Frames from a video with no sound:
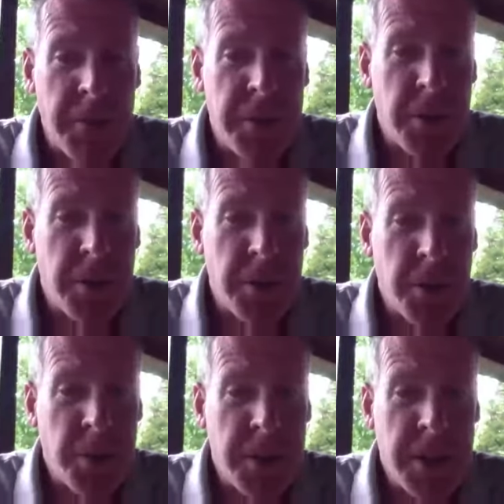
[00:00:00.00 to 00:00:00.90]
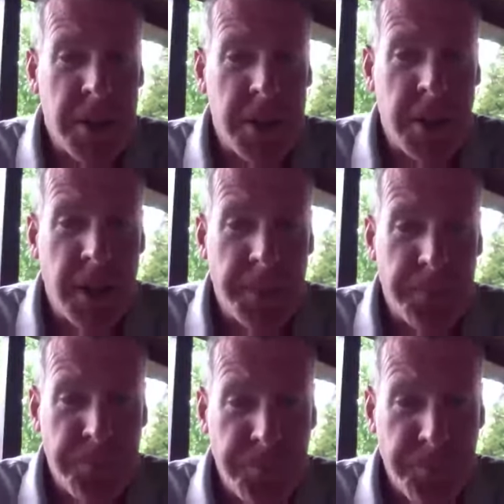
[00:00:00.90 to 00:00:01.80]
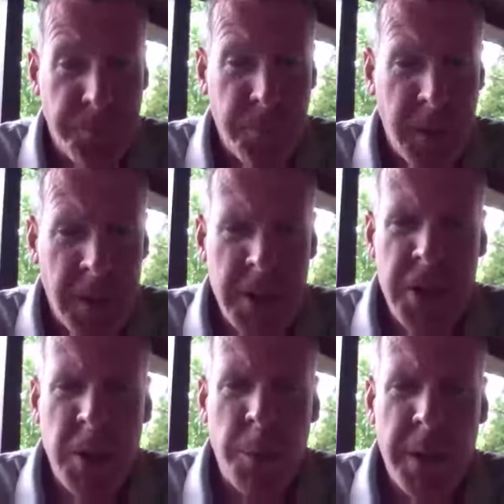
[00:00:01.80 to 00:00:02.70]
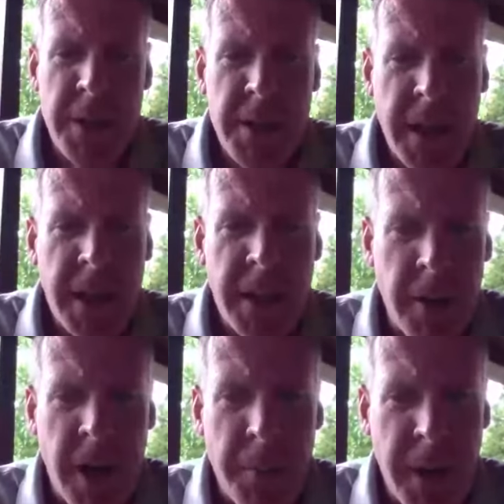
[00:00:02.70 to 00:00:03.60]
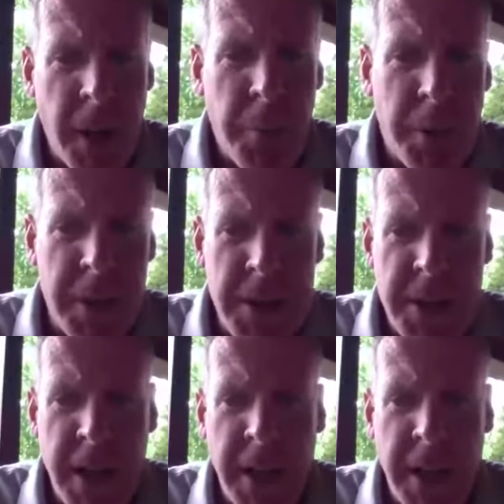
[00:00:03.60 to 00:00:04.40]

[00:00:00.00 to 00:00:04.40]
students, of course, this year will be the second year coming up, will be the second